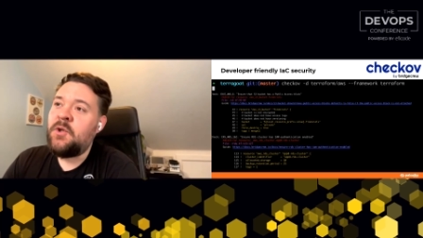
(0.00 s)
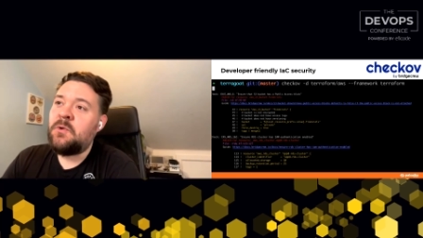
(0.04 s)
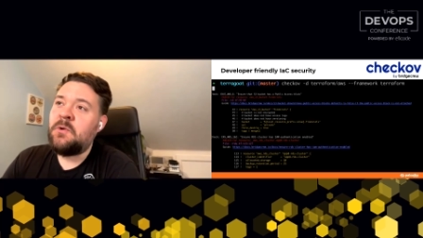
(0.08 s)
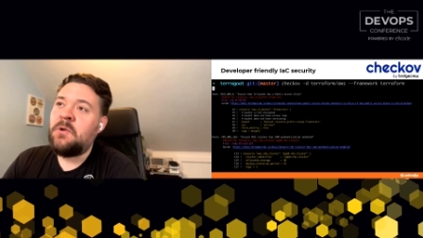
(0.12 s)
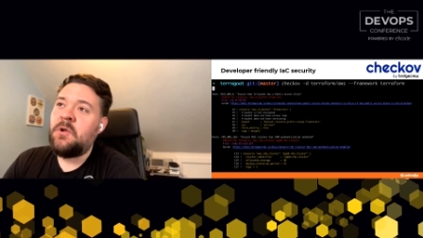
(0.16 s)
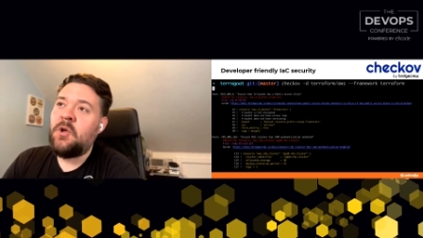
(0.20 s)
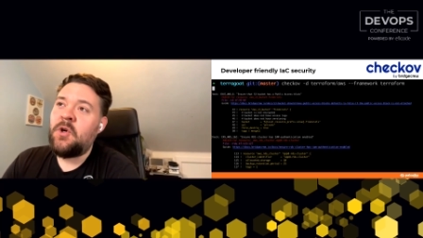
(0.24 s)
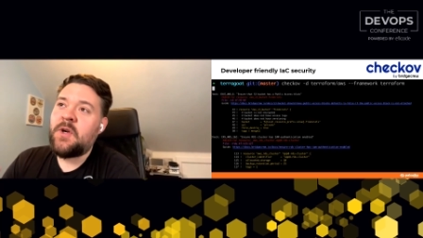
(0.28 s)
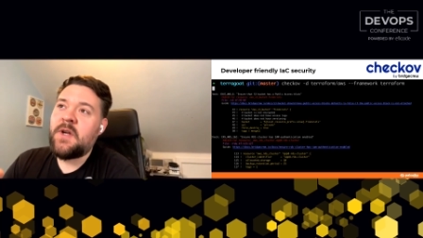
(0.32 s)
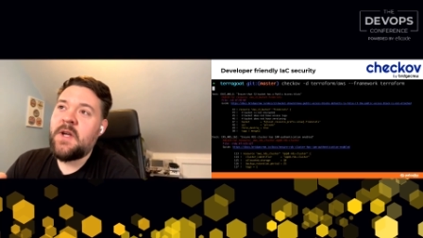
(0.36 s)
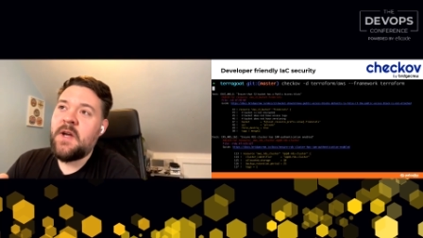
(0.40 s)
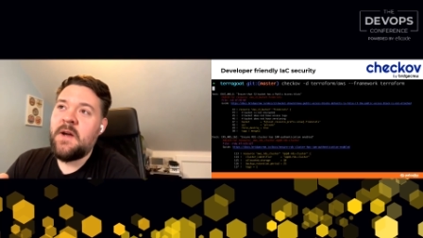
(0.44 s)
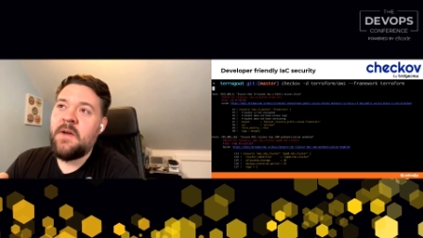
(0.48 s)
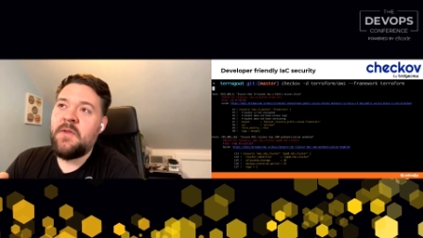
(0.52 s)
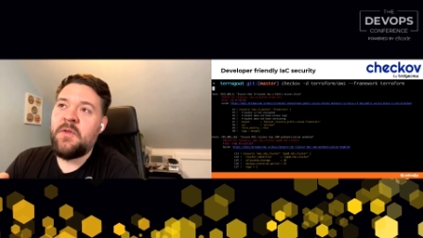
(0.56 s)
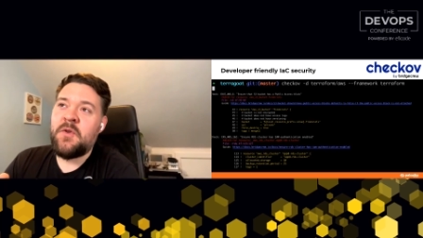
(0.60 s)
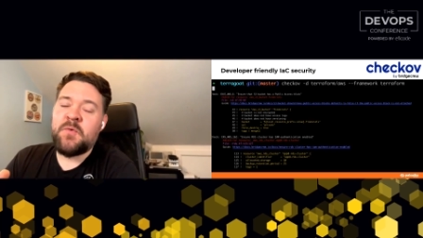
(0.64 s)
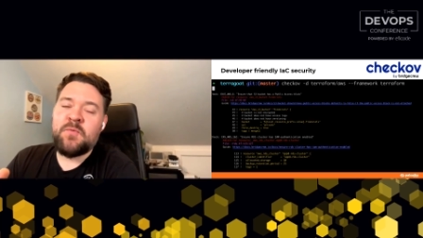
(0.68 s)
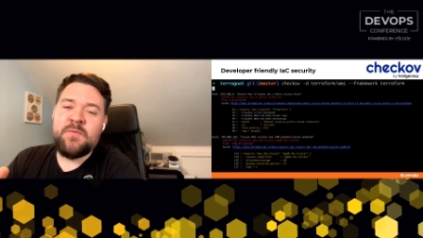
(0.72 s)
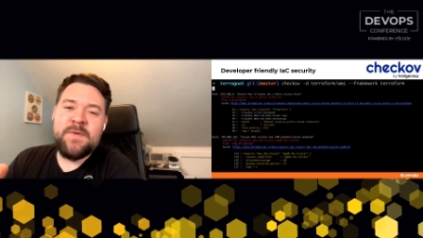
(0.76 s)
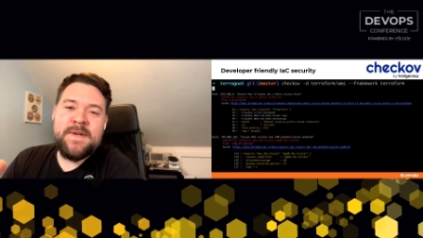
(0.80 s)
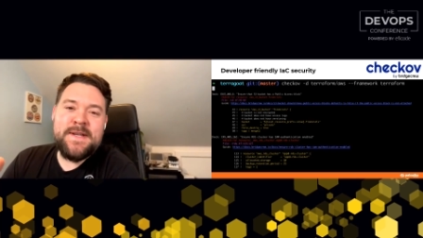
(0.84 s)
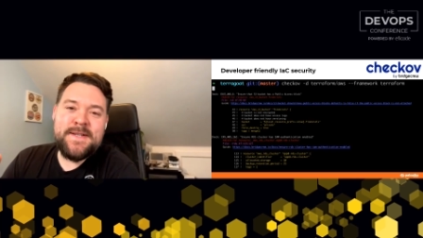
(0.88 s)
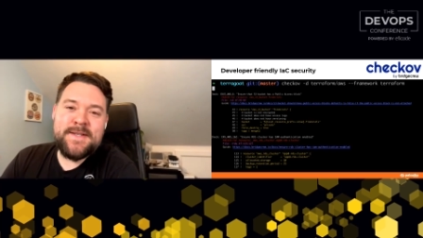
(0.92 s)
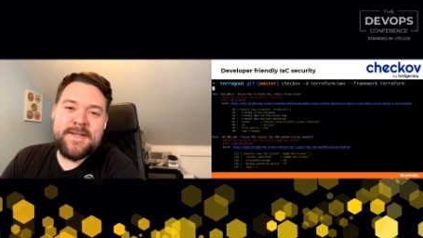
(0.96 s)
you look
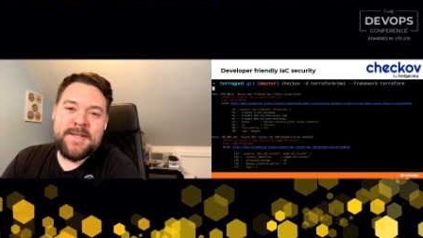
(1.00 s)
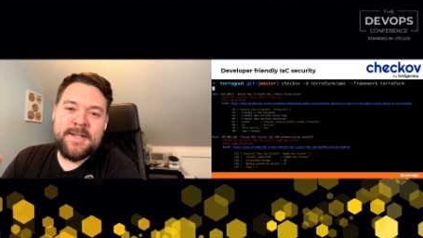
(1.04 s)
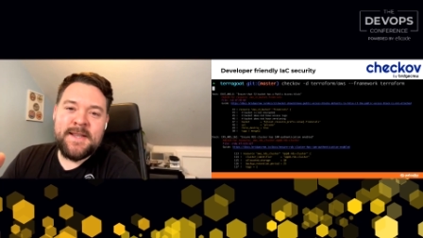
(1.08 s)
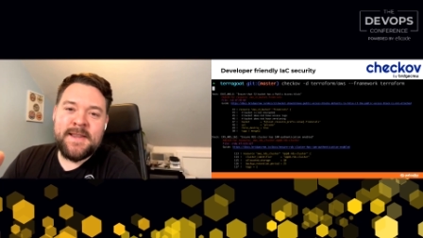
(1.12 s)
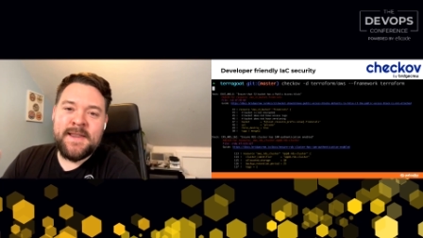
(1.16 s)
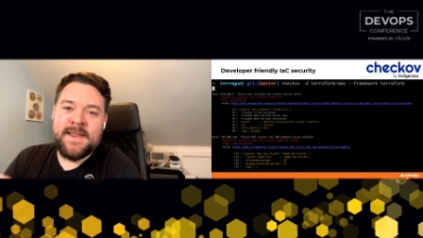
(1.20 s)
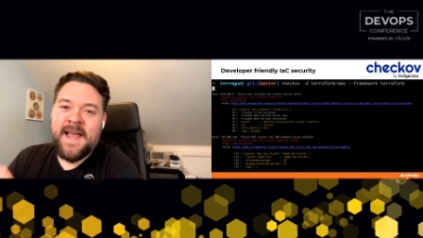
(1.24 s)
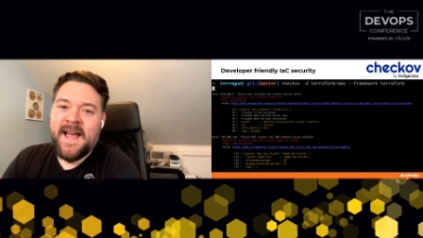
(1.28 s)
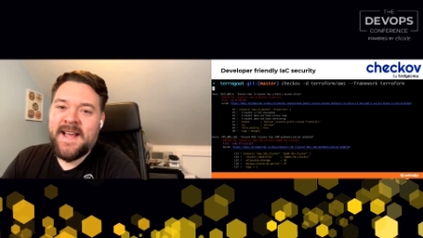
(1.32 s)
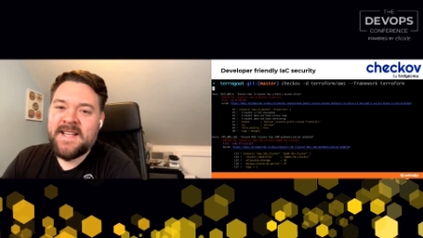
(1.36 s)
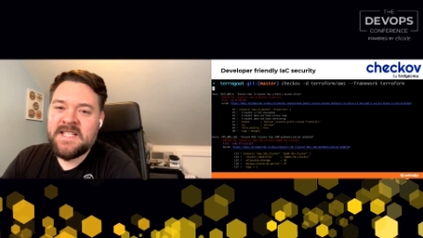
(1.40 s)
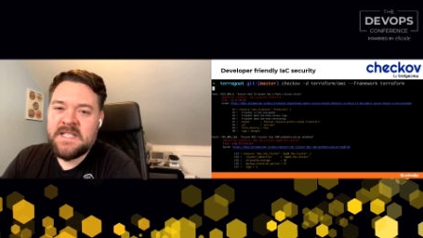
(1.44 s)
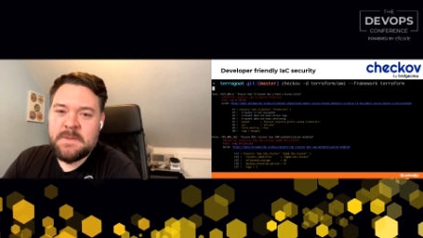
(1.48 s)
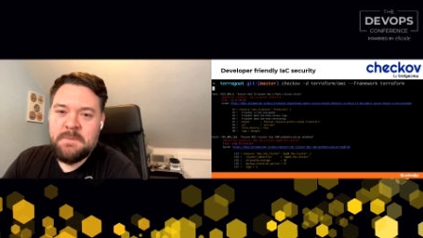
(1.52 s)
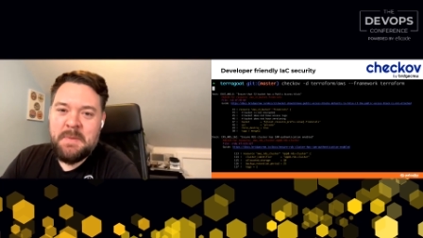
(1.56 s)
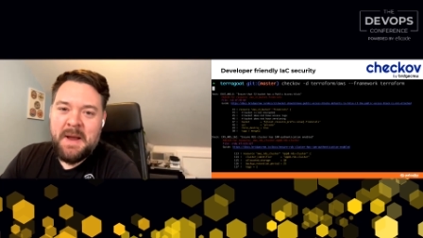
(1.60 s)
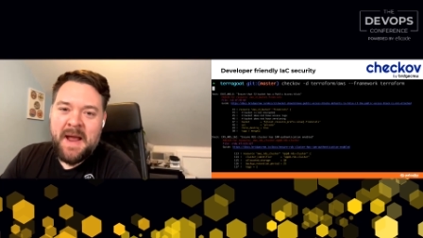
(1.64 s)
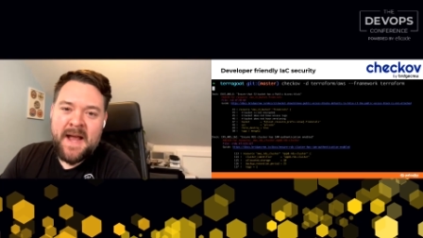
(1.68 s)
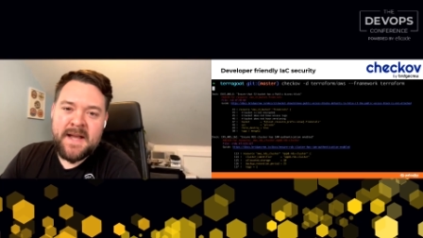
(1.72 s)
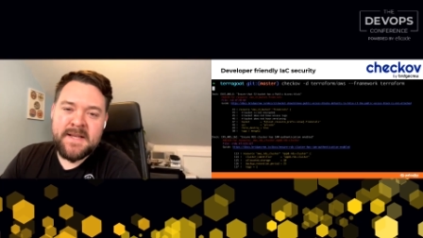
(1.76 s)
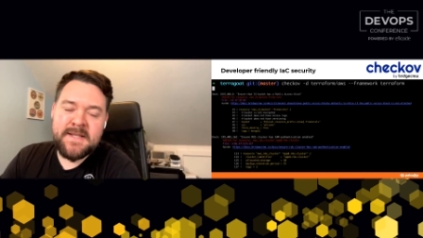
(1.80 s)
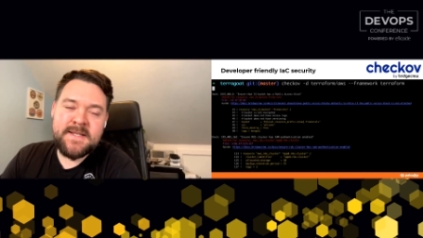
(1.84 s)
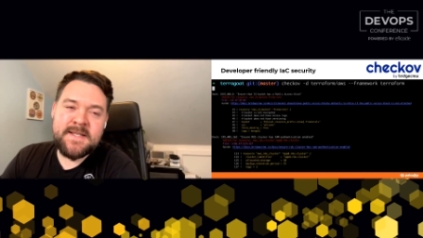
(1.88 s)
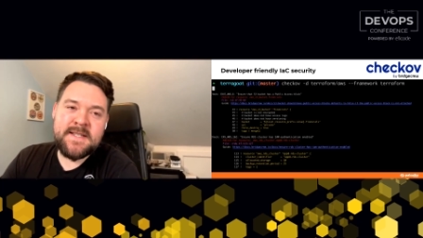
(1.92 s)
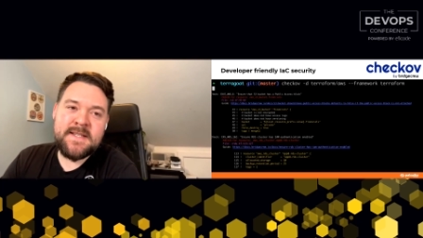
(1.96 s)
at the recent
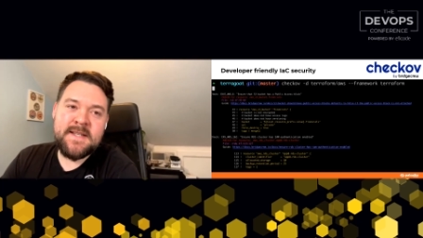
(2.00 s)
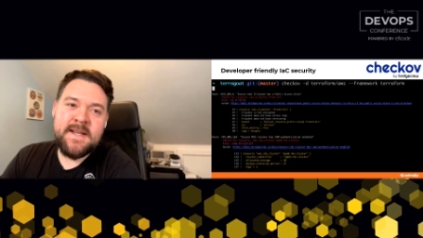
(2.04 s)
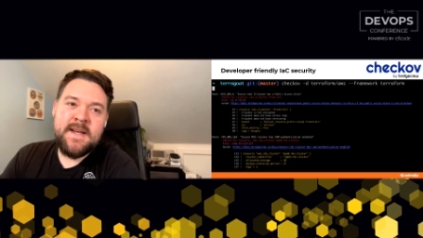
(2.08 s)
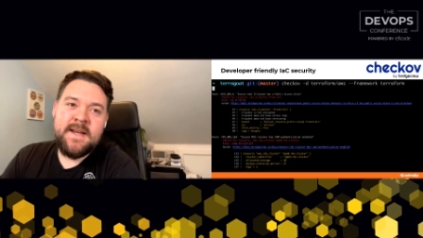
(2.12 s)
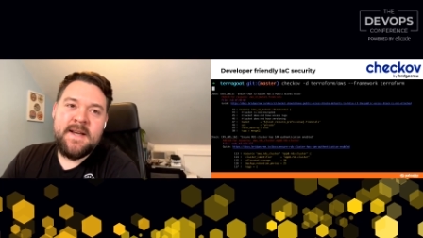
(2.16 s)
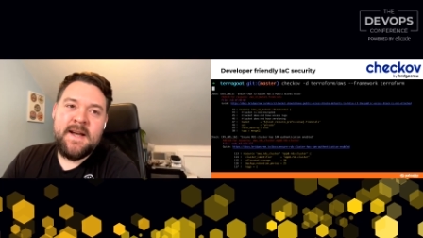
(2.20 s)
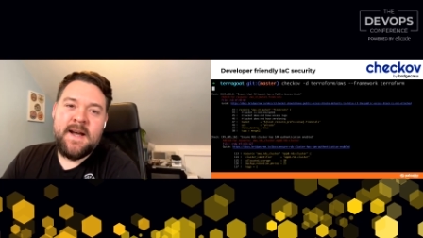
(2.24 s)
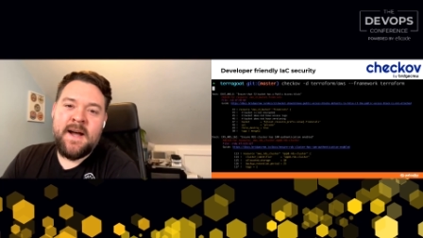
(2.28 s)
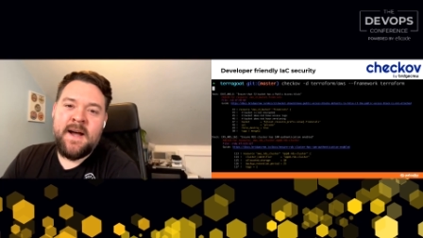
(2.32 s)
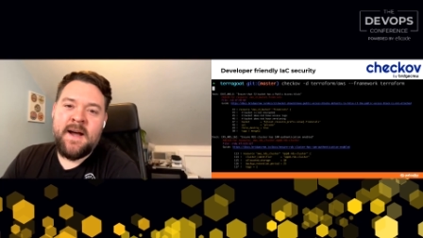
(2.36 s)
LastPass